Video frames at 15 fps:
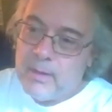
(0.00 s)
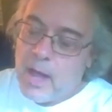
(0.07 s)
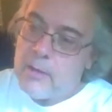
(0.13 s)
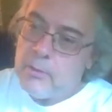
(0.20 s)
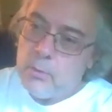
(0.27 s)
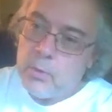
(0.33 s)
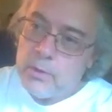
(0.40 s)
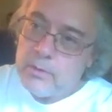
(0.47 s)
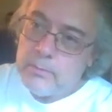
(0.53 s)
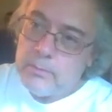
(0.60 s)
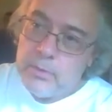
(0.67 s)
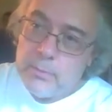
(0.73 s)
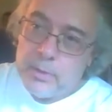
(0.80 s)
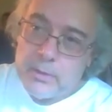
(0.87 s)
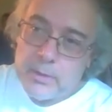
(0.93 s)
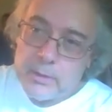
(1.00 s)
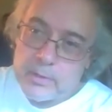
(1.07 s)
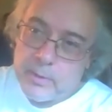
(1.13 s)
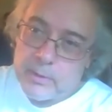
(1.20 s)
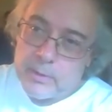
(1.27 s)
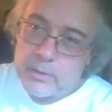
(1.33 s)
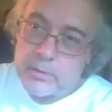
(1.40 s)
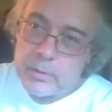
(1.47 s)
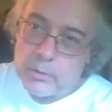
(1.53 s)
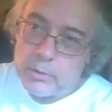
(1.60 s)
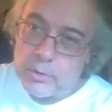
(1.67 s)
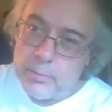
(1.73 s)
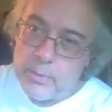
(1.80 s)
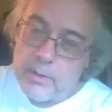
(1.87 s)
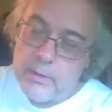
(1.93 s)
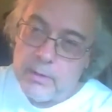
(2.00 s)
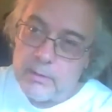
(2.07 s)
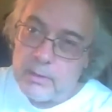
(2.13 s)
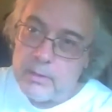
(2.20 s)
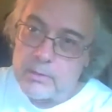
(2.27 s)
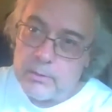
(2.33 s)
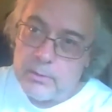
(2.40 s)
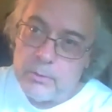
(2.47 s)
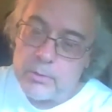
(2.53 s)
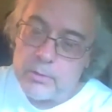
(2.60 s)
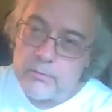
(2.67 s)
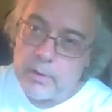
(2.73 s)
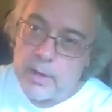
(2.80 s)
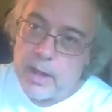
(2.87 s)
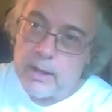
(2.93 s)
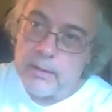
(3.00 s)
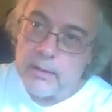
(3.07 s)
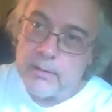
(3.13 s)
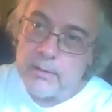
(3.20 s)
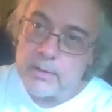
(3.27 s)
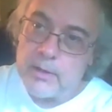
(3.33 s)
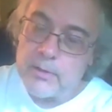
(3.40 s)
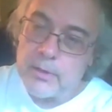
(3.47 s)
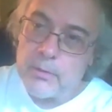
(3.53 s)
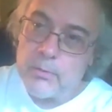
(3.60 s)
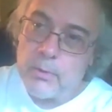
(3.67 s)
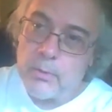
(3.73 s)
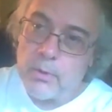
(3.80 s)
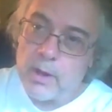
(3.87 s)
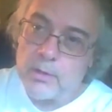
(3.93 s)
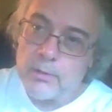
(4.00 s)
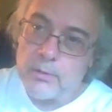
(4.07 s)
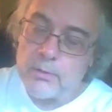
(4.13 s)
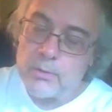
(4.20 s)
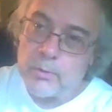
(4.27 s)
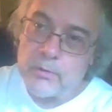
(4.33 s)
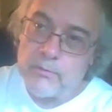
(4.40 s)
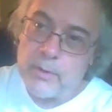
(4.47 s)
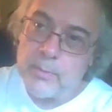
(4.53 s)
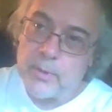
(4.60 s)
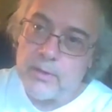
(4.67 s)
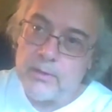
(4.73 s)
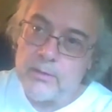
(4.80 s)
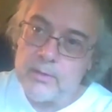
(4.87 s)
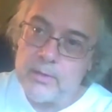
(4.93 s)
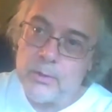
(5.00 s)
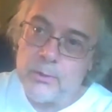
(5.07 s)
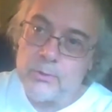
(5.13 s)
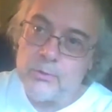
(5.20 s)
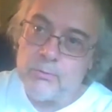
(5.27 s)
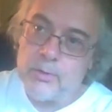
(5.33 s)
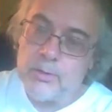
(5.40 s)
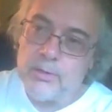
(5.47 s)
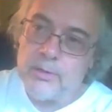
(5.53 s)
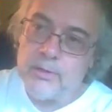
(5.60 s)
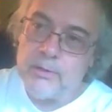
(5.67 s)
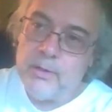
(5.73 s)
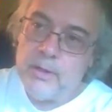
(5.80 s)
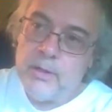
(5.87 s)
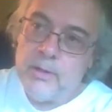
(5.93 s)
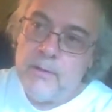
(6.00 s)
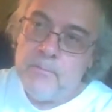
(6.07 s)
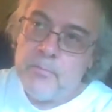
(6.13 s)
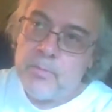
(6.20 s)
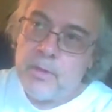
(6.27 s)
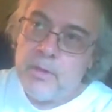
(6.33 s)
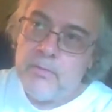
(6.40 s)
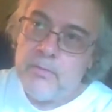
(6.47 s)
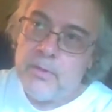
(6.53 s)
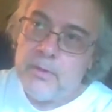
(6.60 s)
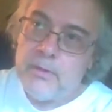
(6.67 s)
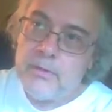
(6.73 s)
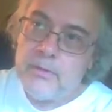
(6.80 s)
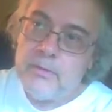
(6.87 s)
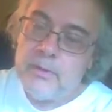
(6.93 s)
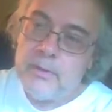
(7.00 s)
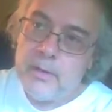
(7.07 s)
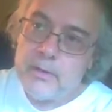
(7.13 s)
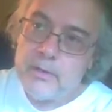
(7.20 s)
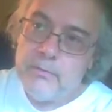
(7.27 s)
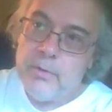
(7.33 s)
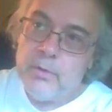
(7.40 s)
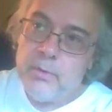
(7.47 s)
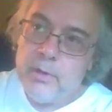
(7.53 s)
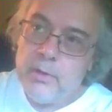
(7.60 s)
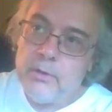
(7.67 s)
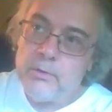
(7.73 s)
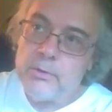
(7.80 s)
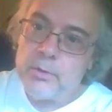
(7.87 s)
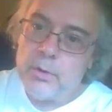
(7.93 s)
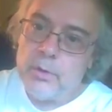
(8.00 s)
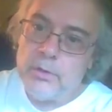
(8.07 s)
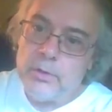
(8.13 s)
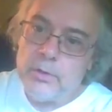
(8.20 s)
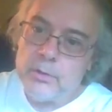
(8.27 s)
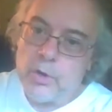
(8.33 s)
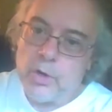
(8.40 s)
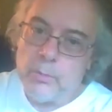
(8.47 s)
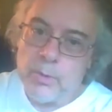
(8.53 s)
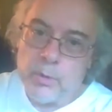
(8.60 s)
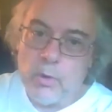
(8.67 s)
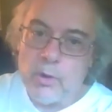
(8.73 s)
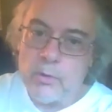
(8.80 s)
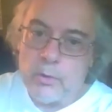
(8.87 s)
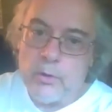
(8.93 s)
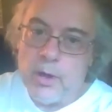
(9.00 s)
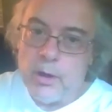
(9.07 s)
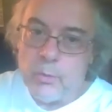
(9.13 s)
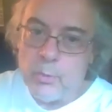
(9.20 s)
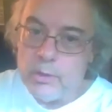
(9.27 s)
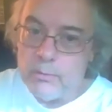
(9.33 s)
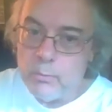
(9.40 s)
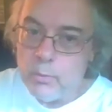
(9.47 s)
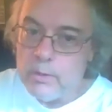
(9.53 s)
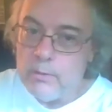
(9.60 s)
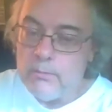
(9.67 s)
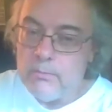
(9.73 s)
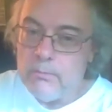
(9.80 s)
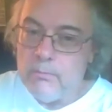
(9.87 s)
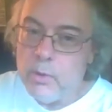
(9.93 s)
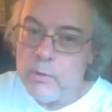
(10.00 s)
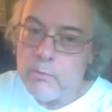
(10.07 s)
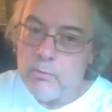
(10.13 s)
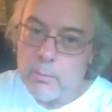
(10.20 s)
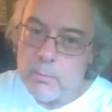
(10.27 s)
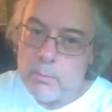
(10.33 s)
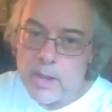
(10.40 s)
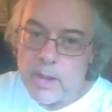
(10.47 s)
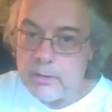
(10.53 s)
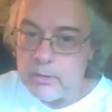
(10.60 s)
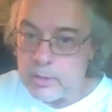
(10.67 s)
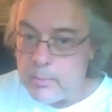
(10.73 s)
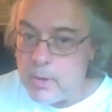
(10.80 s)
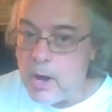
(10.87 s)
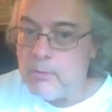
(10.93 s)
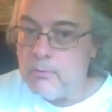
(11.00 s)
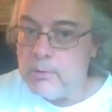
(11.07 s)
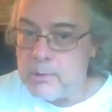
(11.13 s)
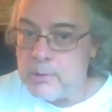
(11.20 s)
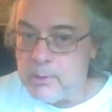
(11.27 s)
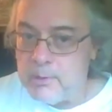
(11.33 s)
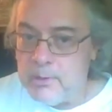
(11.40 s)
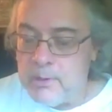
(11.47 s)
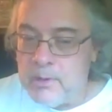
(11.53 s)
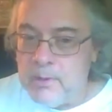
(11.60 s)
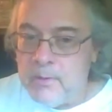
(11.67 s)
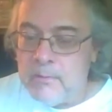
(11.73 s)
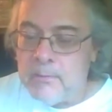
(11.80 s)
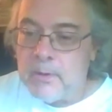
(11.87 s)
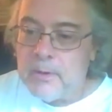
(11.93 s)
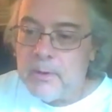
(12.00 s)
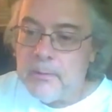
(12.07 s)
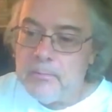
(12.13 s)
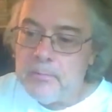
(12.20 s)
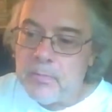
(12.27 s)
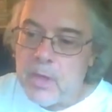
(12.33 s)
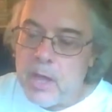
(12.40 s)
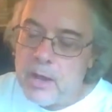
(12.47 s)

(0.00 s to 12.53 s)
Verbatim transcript: I mean, one of the, the big things about this social media and these delusive realities, I think what we're actually sort of up against here is really the next few years are going to determine whether or not we, we, we remain a democracy. Um, right.